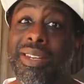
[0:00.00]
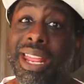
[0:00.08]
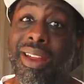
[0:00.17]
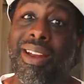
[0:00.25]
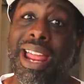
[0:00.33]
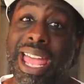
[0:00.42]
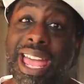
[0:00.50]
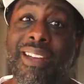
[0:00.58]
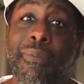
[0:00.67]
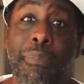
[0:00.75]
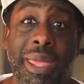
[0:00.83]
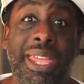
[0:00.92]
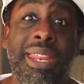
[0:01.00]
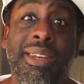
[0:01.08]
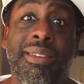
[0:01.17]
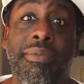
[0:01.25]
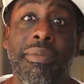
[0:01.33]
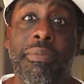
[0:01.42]
There have
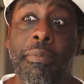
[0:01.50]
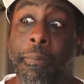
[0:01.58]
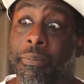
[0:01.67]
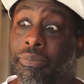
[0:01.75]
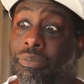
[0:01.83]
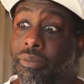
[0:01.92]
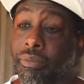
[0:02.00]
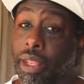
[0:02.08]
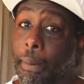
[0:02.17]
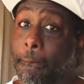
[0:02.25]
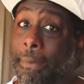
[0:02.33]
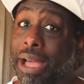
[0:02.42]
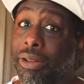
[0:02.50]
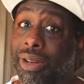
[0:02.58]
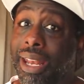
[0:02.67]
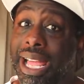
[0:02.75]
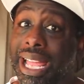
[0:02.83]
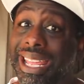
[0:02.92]
been
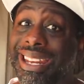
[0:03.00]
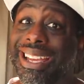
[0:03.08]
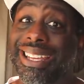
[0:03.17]
mountain lion